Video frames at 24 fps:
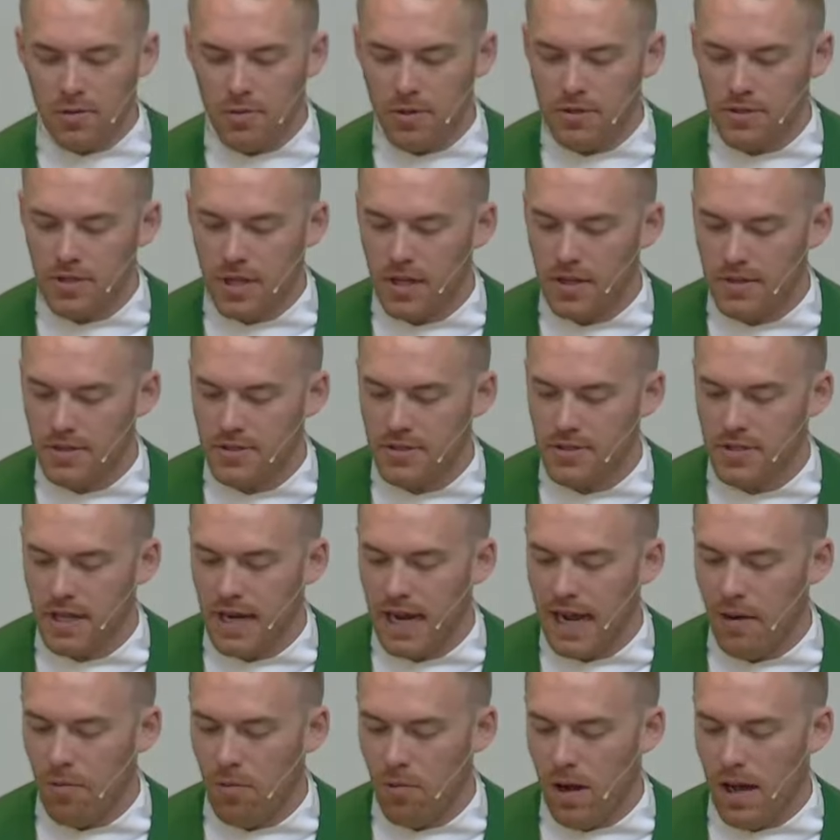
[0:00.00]
the results that
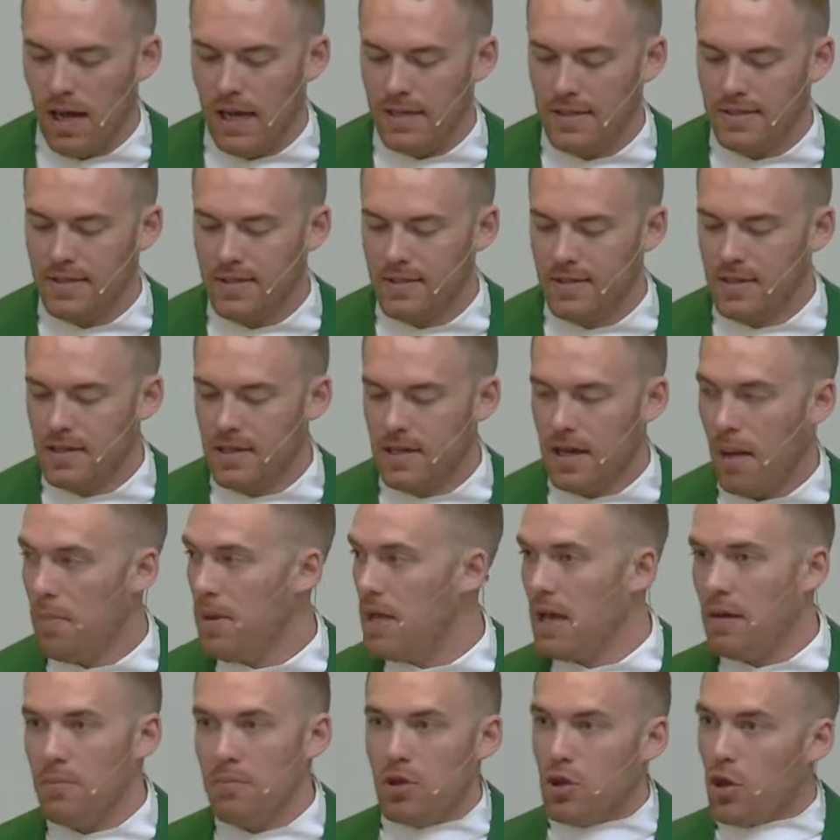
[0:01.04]
I want. I
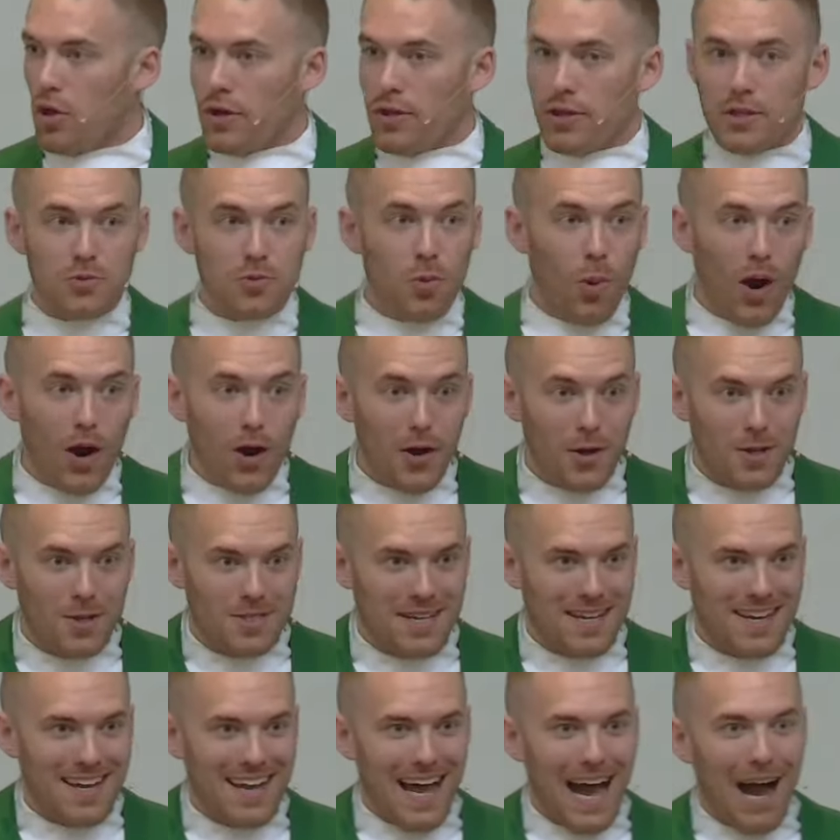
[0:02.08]
mean, and look at this
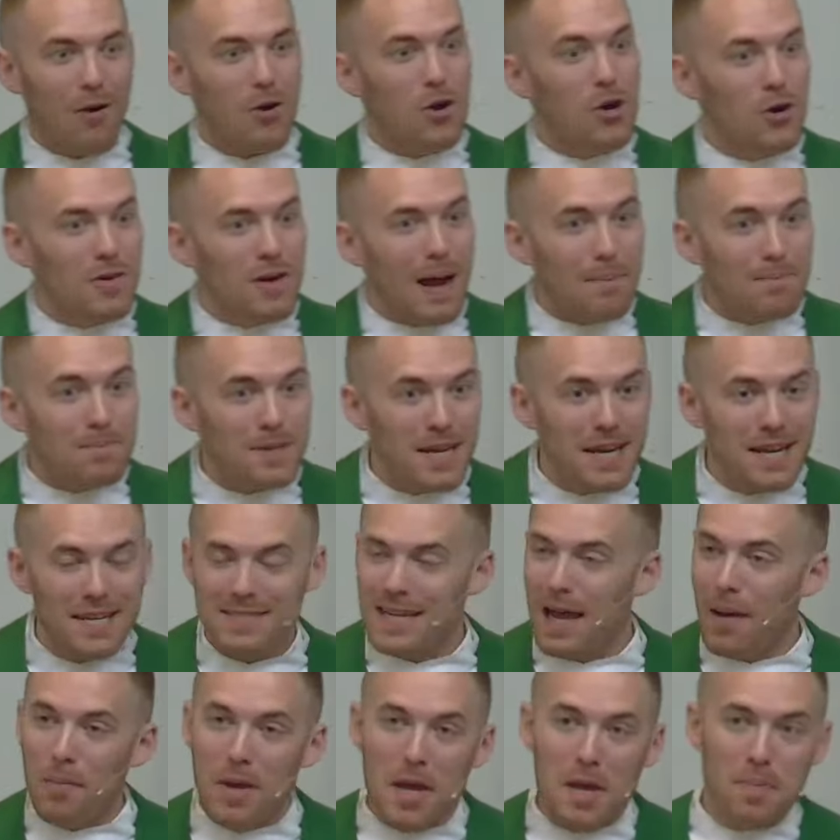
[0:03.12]
world, how corrupt it is.
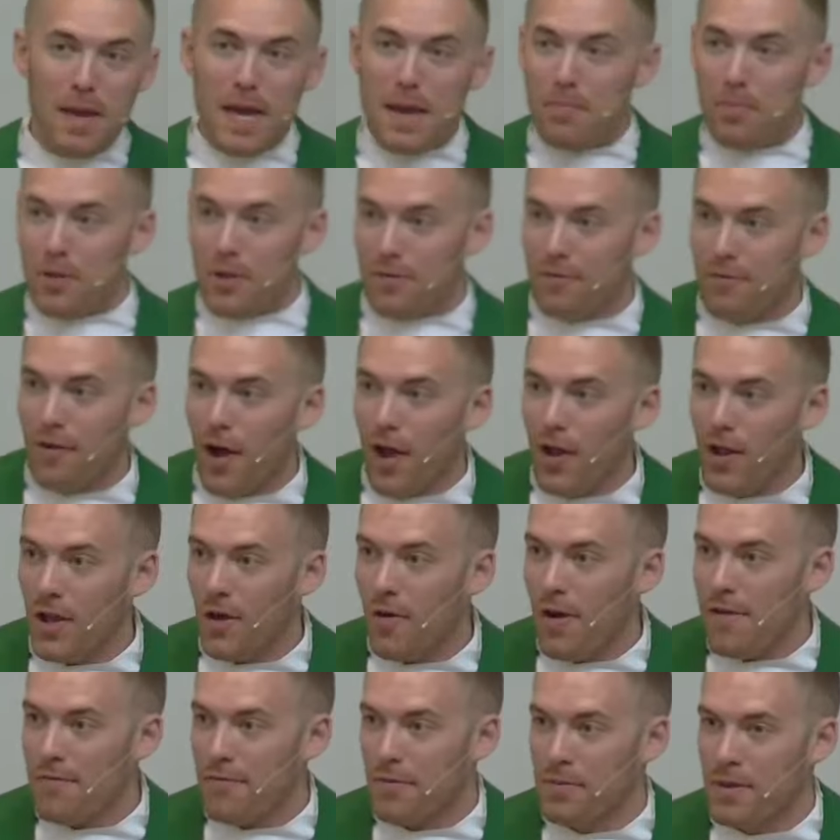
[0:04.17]
How many people are falling
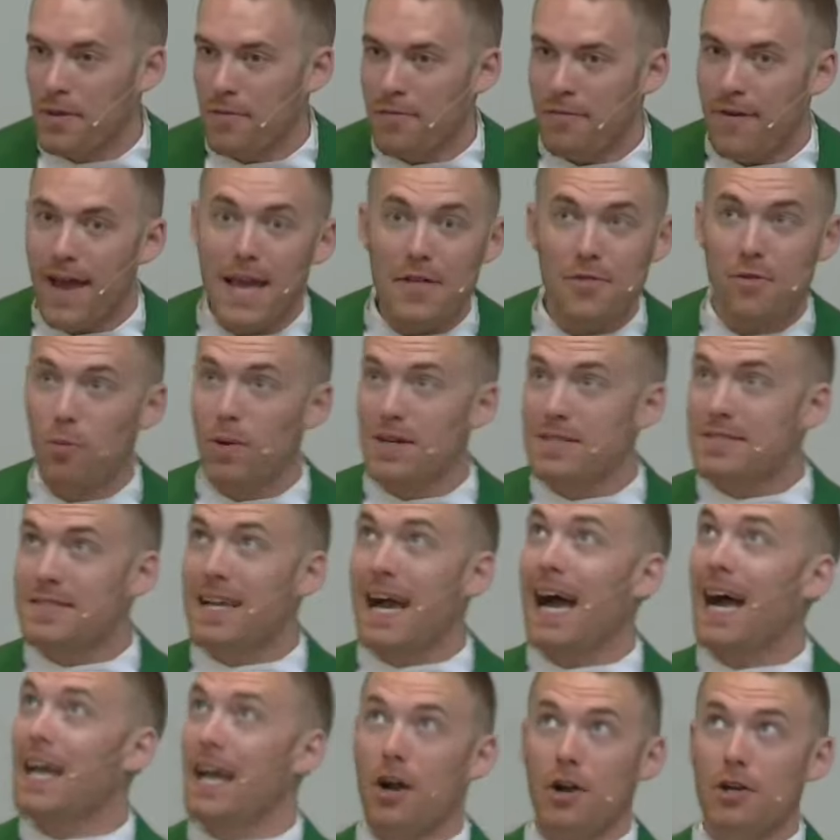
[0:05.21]
away from the faith? What's
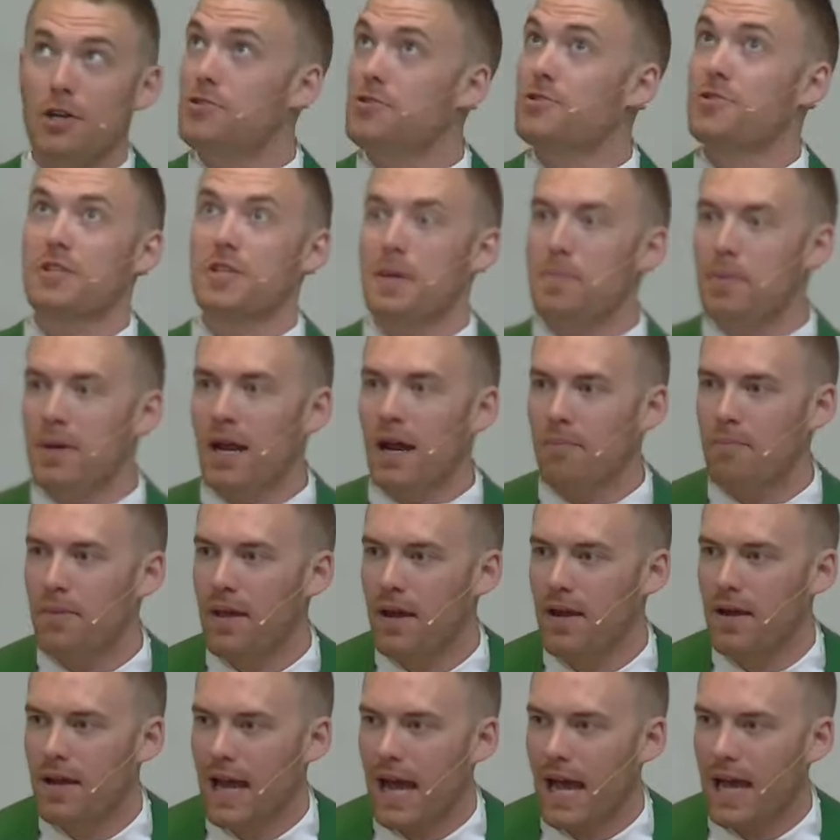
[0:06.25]
God, are you sleeping up
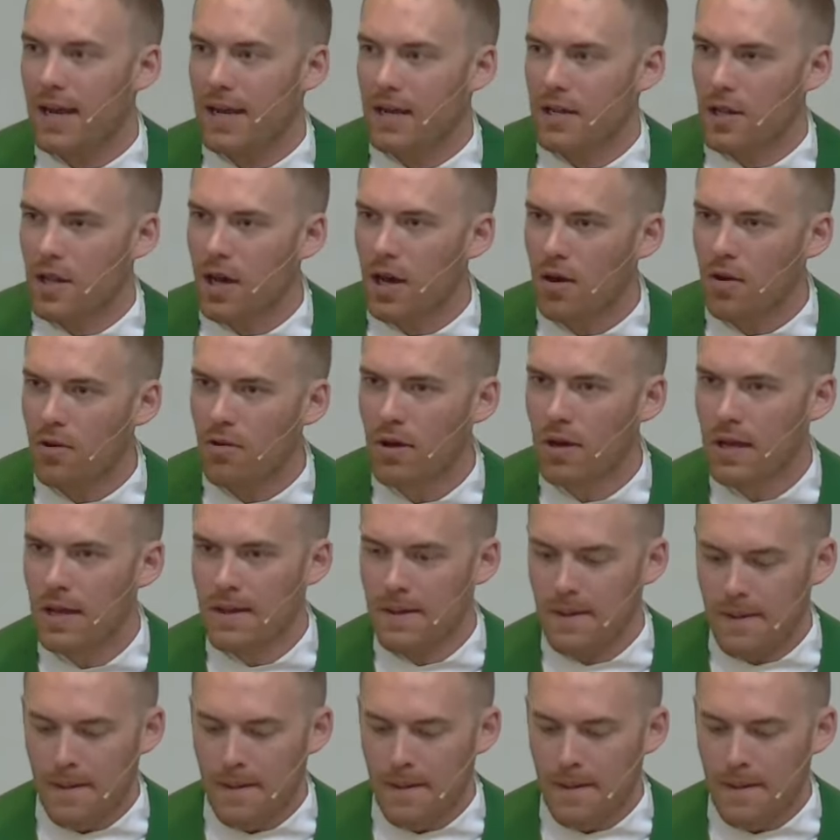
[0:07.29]
there, God? Hello?